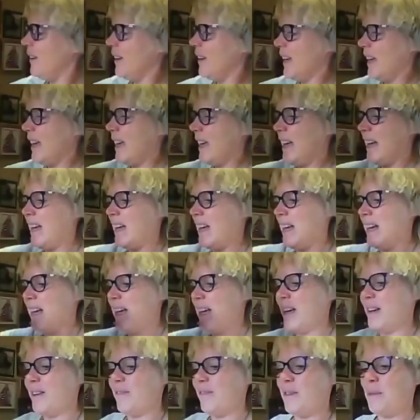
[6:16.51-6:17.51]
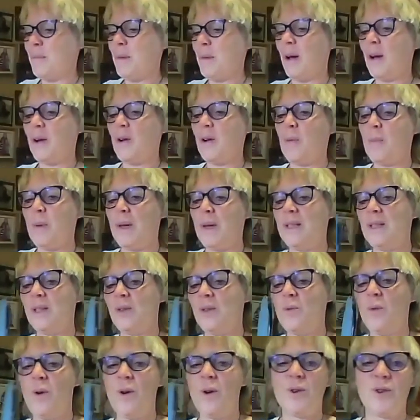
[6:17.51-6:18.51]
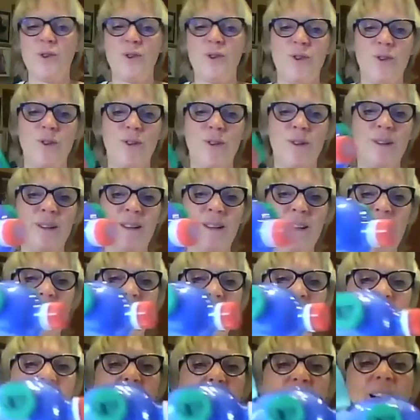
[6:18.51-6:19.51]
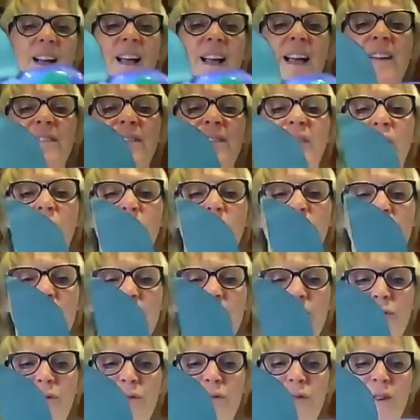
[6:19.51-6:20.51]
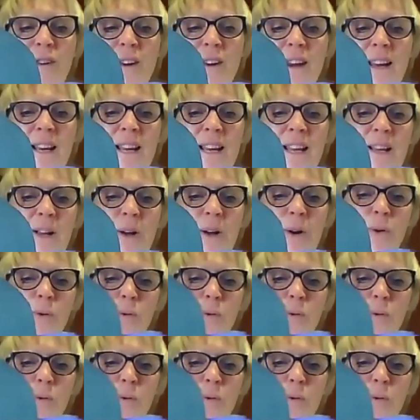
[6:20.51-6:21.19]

I have, you might have got a bit squashed. I have got this really